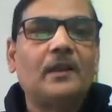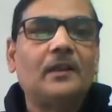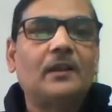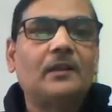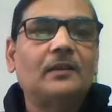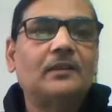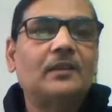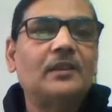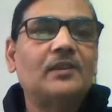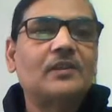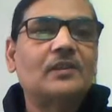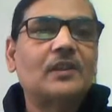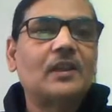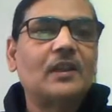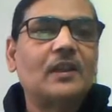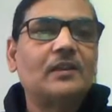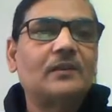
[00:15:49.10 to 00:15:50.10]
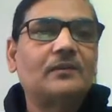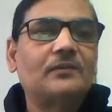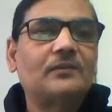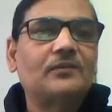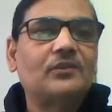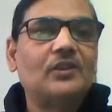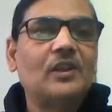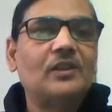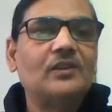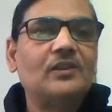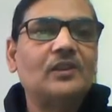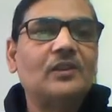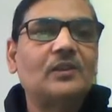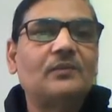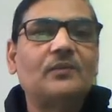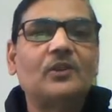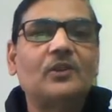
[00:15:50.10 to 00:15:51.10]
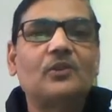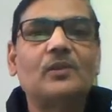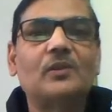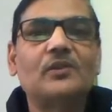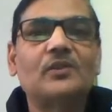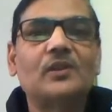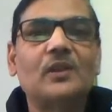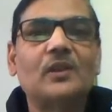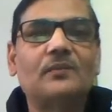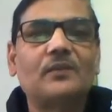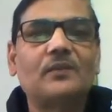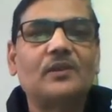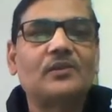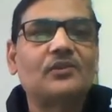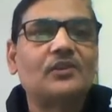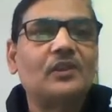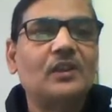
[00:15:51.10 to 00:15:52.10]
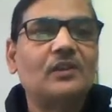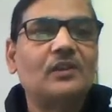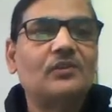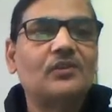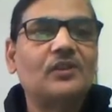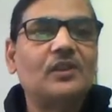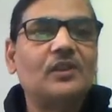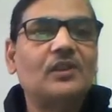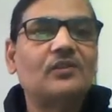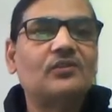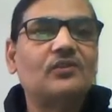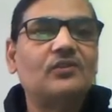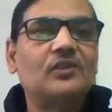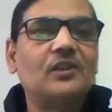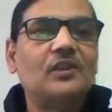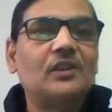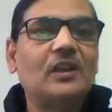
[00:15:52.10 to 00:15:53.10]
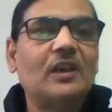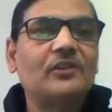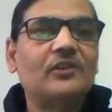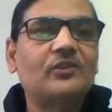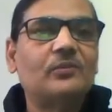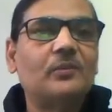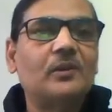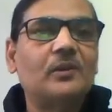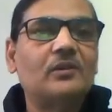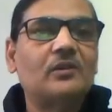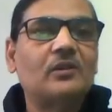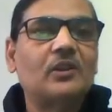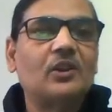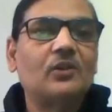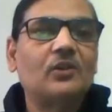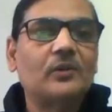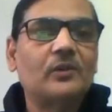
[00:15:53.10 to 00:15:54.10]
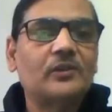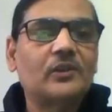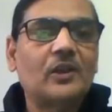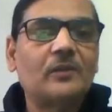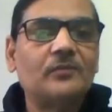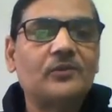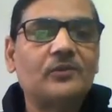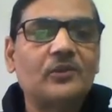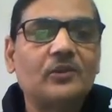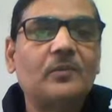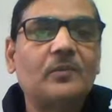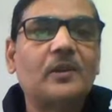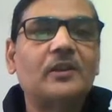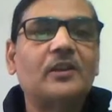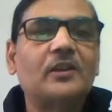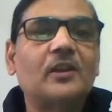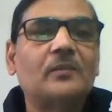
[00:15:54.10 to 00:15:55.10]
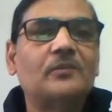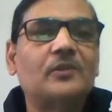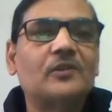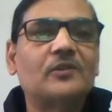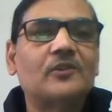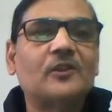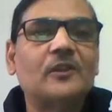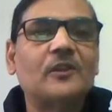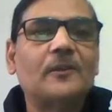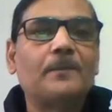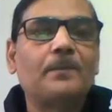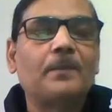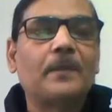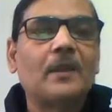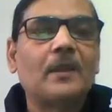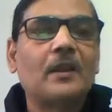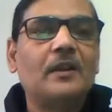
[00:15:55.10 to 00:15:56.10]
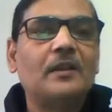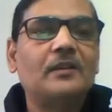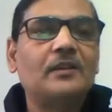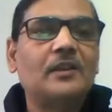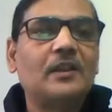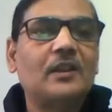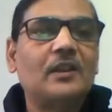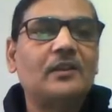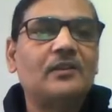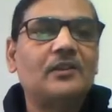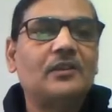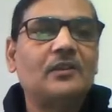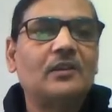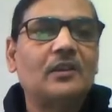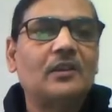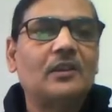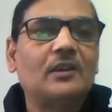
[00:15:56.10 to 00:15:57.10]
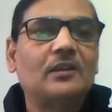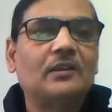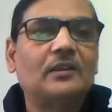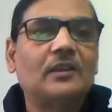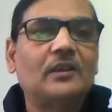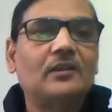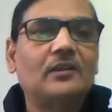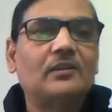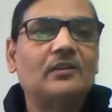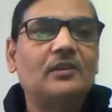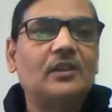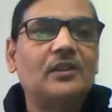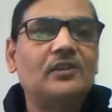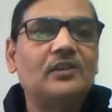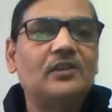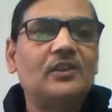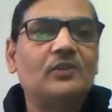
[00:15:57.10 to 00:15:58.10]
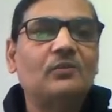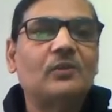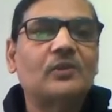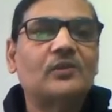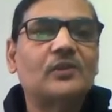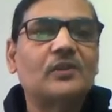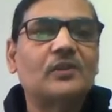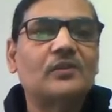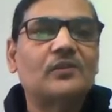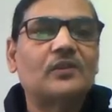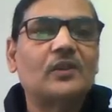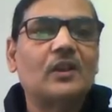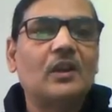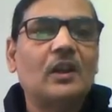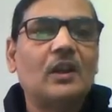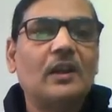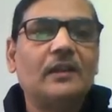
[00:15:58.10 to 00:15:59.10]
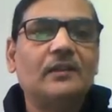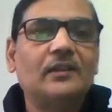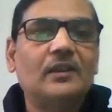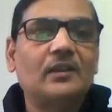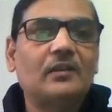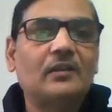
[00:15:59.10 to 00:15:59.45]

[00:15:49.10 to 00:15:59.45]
this kind of change in the frequency of EST and CH gene arrangement was observed by Dobzhansky, indicating that these inversions and their